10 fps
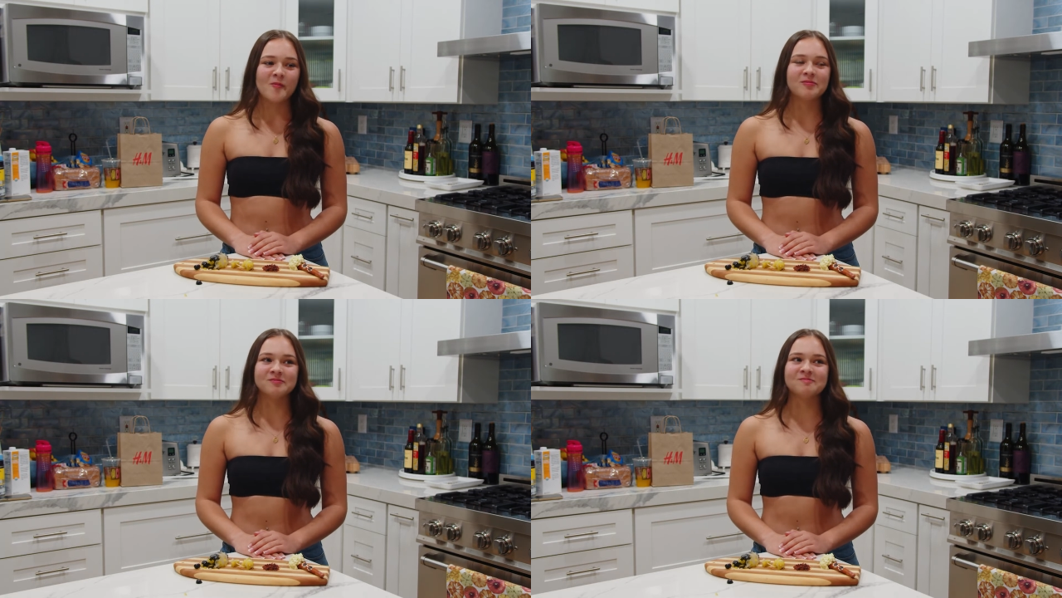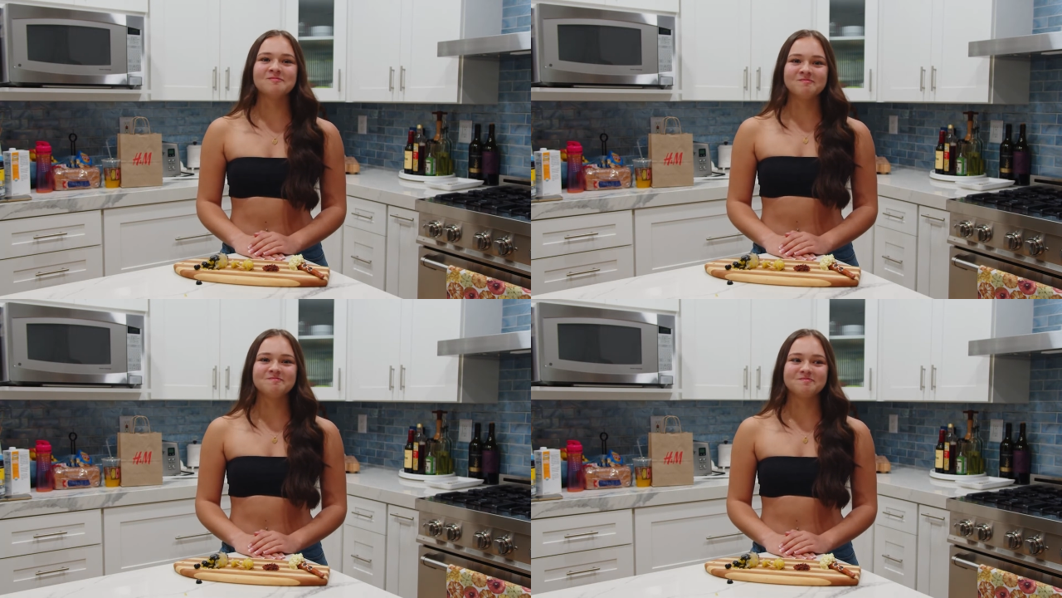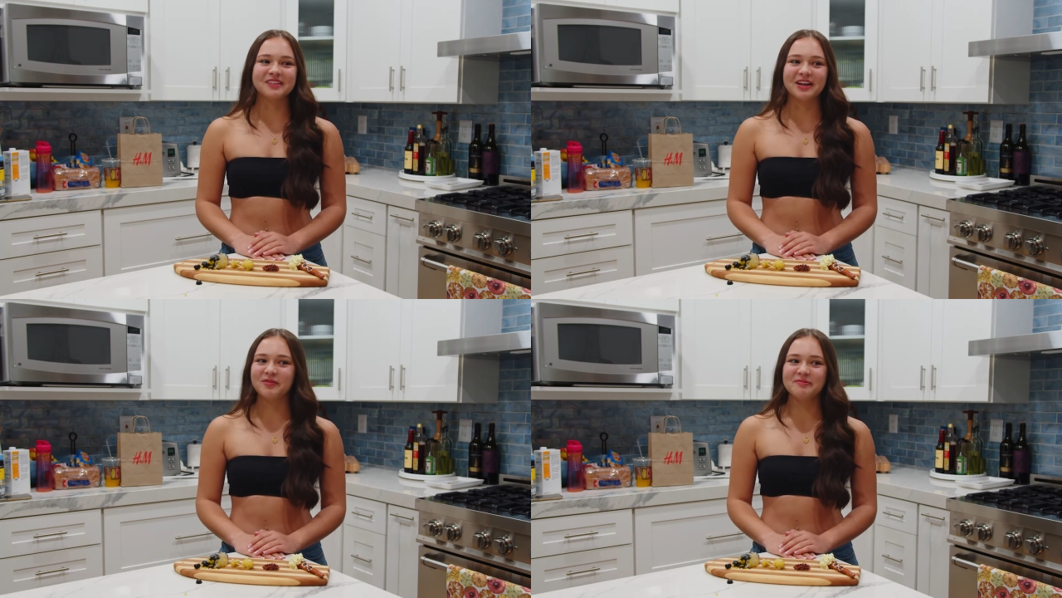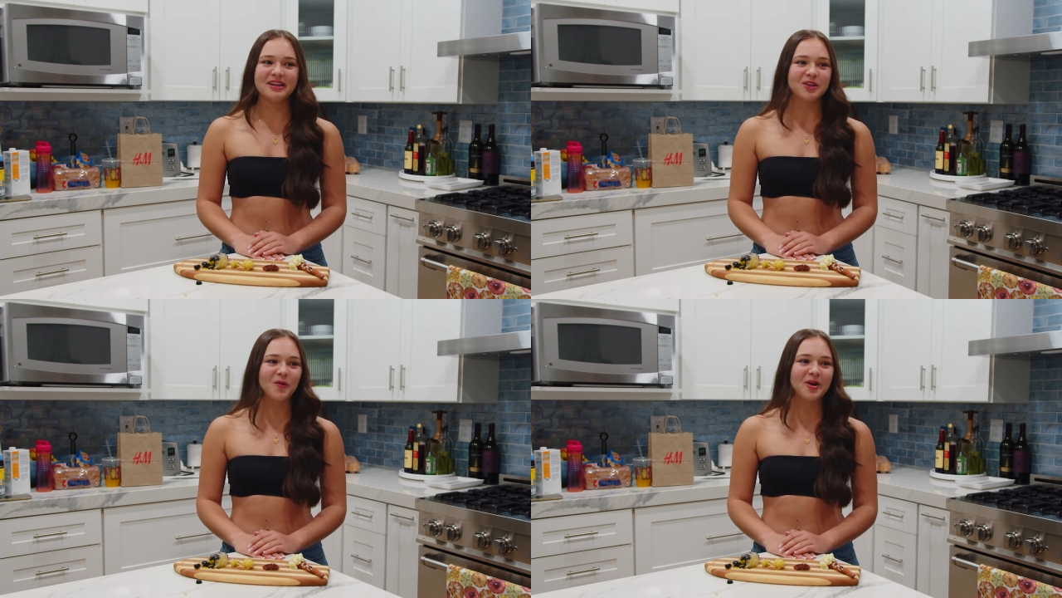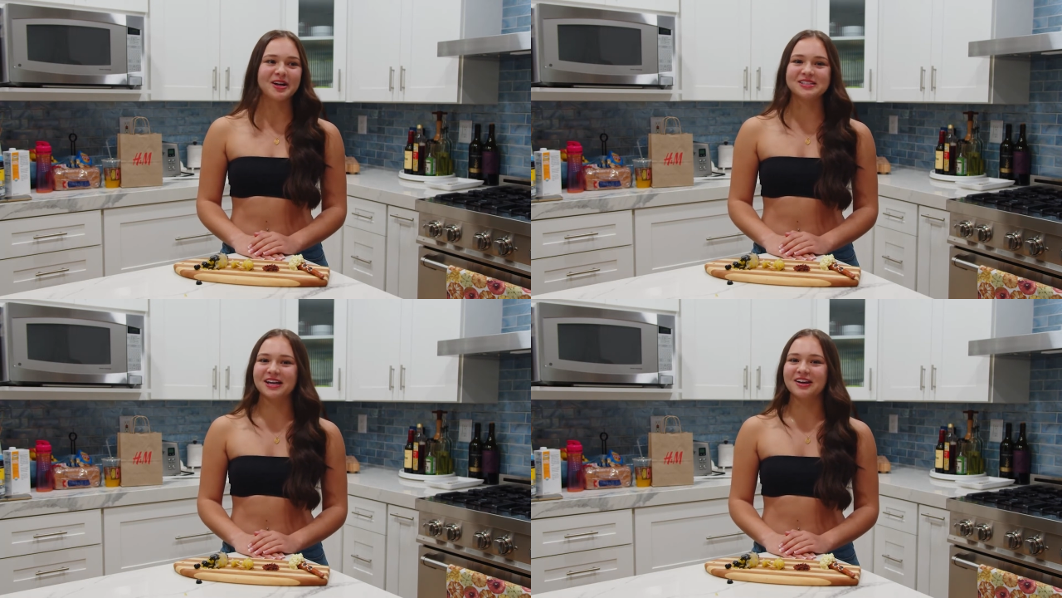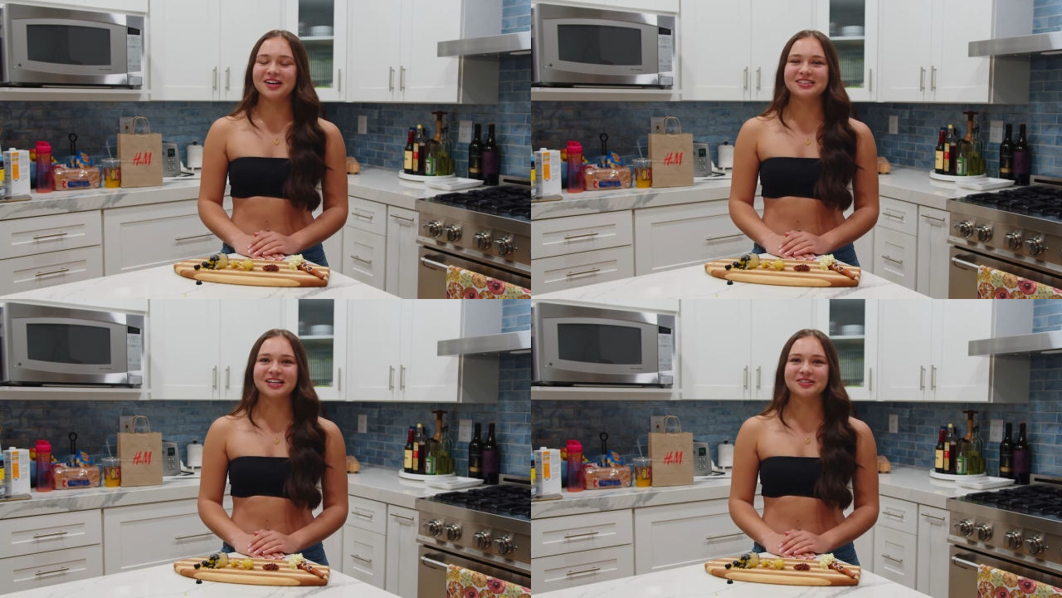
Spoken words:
Mm-hmm. Like, we make the weirdest eye contact